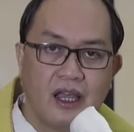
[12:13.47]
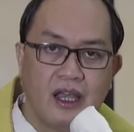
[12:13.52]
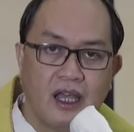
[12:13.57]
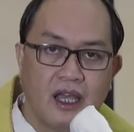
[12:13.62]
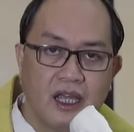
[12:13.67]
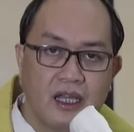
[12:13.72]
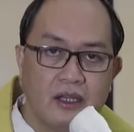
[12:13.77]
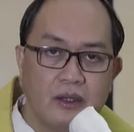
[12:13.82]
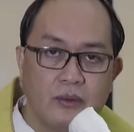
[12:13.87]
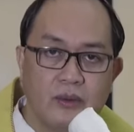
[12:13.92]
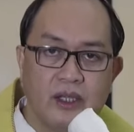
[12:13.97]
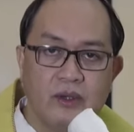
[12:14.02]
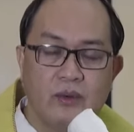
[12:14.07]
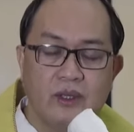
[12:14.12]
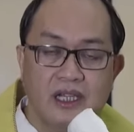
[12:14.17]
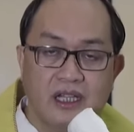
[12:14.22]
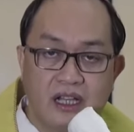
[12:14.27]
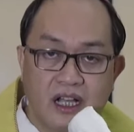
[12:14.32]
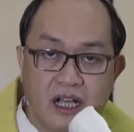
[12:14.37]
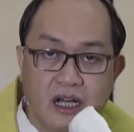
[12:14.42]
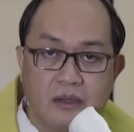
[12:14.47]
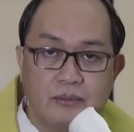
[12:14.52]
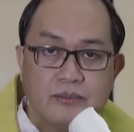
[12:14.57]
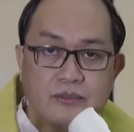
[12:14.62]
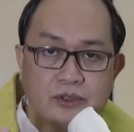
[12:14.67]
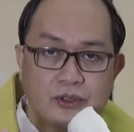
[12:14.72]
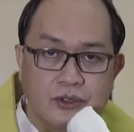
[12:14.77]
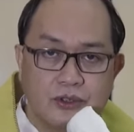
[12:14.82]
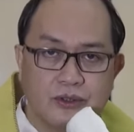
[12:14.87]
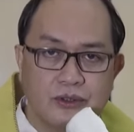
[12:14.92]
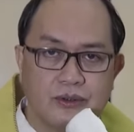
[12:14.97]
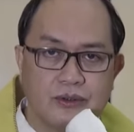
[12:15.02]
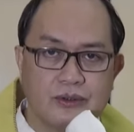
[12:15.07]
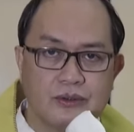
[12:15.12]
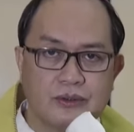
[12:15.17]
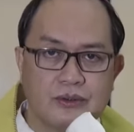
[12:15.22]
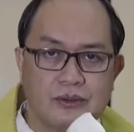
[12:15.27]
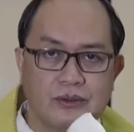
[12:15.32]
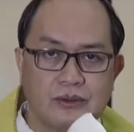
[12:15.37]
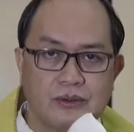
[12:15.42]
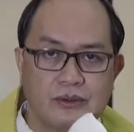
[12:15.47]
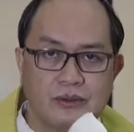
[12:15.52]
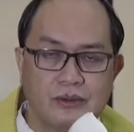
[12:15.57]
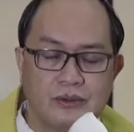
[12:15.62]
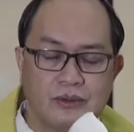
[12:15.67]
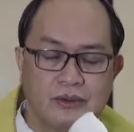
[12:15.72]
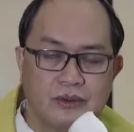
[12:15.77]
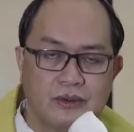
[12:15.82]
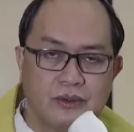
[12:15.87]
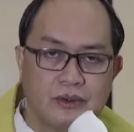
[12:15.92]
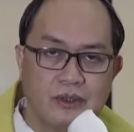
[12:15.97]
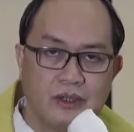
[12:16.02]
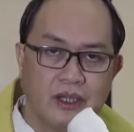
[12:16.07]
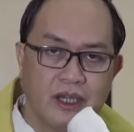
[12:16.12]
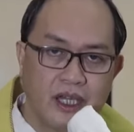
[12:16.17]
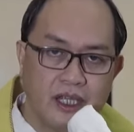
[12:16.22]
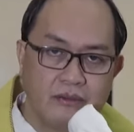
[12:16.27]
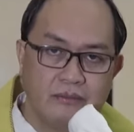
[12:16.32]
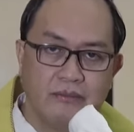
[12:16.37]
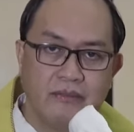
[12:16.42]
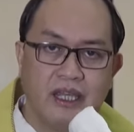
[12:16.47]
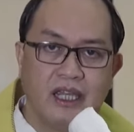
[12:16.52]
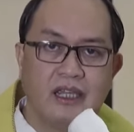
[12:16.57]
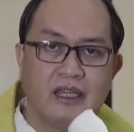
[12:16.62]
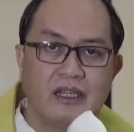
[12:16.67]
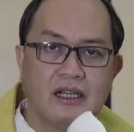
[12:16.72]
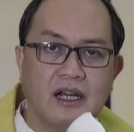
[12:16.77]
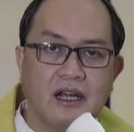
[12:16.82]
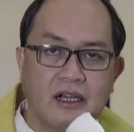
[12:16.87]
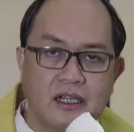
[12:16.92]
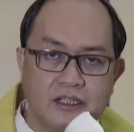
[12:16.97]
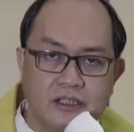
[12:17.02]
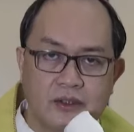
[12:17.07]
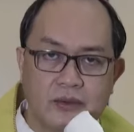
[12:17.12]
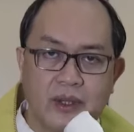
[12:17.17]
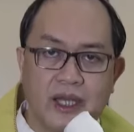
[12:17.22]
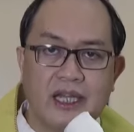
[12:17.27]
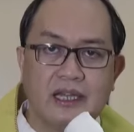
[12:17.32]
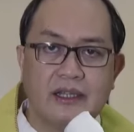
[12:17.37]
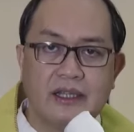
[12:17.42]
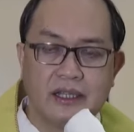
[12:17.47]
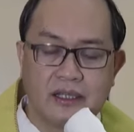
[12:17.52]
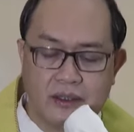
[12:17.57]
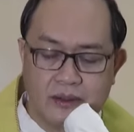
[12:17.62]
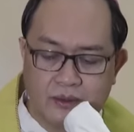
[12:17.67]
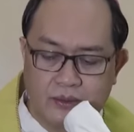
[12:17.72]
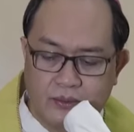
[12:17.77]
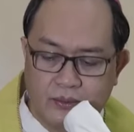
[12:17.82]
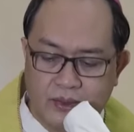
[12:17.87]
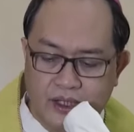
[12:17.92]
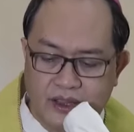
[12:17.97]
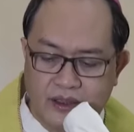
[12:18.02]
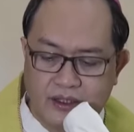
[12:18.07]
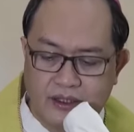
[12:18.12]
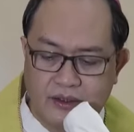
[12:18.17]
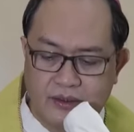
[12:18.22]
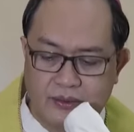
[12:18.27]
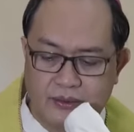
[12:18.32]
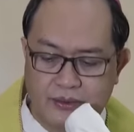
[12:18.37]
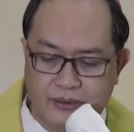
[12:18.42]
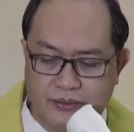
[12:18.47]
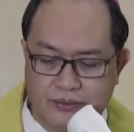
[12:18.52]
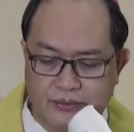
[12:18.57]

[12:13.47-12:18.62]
And we will come to you and make our dwelling with you.